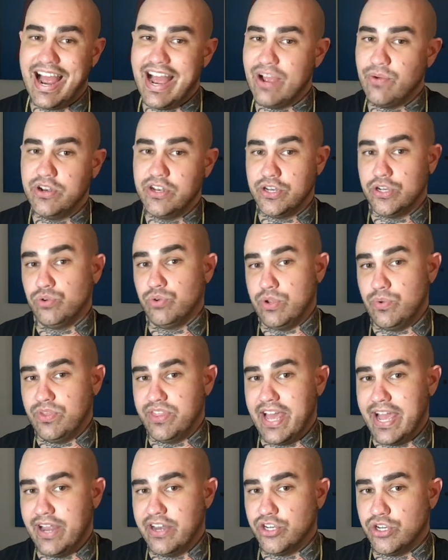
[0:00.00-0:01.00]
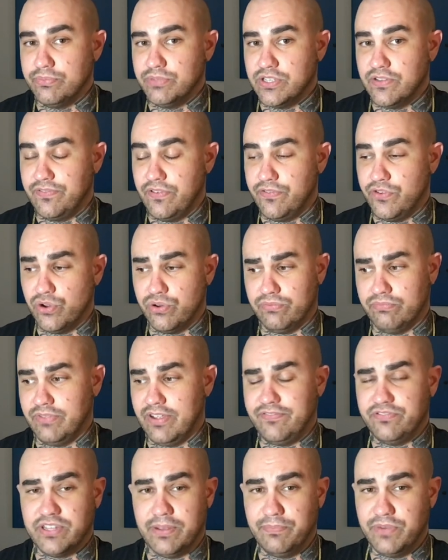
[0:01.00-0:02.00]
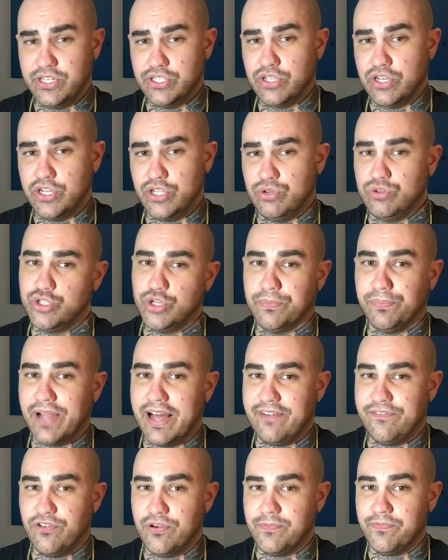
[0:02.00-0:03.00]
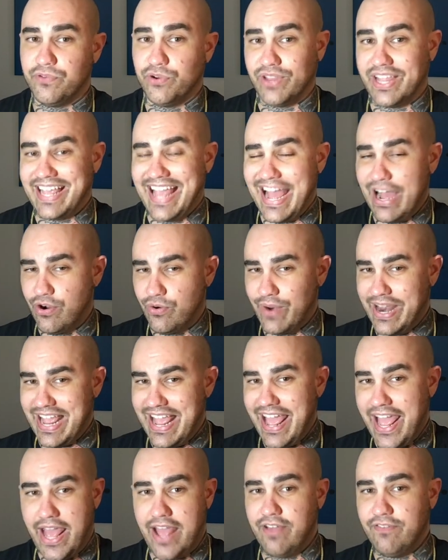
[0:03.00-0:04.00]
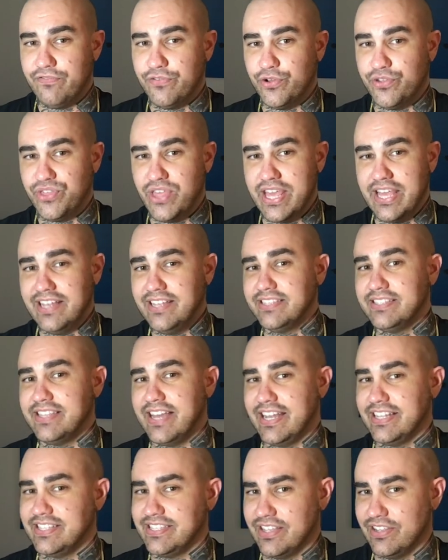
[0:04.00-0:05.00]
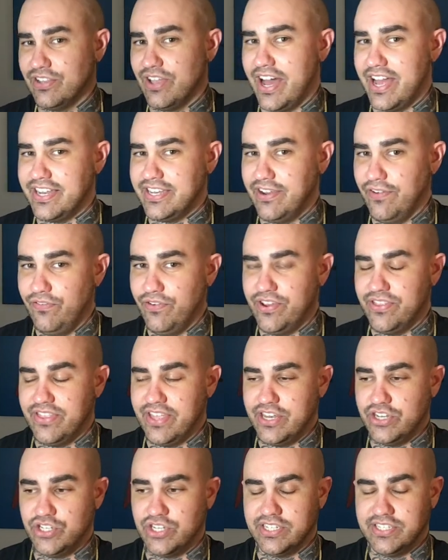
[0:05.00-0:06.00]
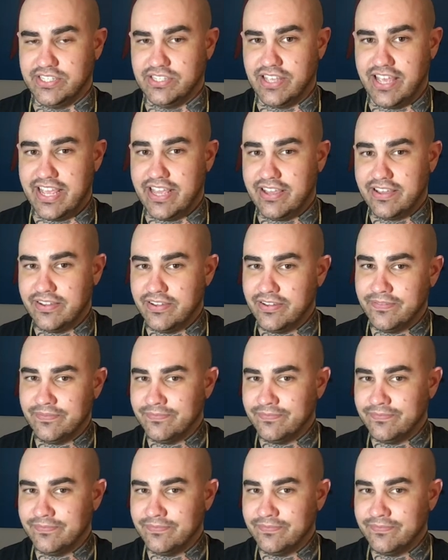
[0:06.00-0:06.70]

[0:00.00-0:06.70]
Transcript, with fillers: I wouldn't agree with that in terms of if you're if somebody's going to use your platform for like outright hateful things, that's a lot different than just like